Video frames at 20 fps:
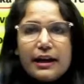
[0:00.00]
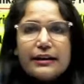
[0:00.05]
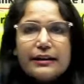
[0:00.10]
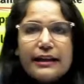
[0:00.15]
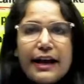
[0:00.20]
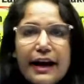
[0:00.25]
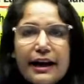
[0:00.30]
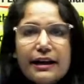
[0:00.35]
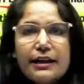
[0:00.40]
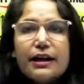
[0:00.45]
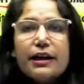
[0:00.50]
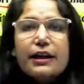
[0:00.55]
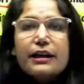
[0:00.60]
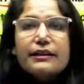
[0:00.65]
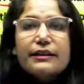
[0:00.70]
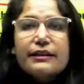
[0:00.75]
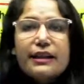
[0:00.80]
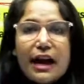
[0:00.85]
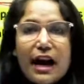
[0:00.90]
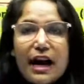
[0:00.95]
that
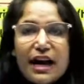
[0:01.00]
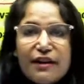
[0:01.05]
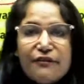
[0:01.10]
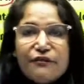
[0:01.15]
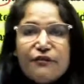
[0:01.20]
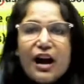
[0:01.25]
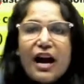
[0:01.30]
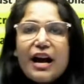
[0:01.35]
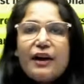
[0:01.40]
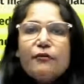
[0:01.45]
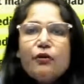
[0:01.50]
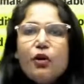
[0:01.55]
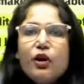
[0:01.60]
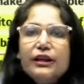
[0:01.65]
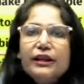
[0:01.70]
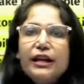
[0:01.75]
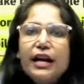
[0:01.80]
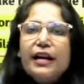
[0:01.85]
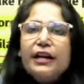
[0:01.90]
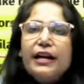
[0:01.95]
if I
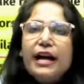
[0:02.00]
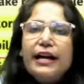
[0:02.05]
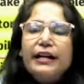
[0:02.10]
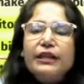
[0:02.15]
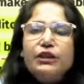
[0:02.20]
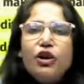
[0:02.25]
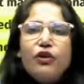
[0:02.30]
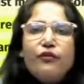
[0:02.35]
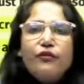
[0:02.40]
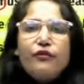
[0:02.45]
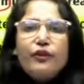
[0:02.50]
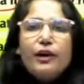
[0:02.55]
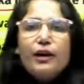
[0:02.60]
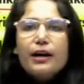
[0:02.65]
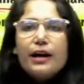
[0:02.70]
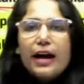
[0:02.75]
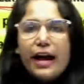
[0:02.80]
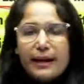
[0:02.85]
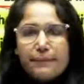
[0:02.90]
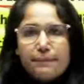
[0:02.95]
want a kind of
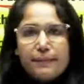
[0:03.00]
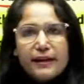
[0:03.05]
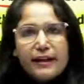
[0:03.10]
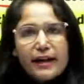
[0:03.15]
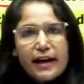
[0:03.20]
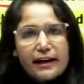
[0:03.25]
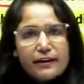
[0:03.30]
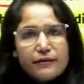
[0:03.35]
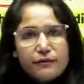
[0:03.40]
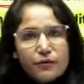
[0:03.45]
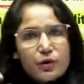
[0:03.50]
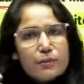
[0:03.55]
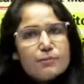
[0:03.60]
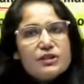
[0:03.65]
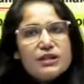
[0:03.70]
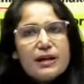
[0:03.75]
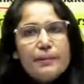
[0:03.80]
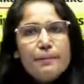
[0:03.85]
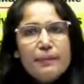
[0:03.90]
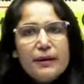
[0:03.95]
helping hand from
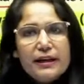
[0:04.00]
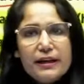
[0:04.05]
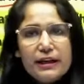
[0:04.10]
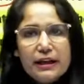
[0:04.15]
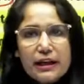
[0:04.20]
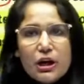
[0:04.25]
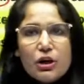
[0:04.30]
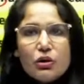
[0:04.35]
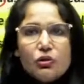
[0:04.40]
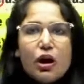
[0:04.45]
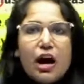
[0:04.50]
somebody,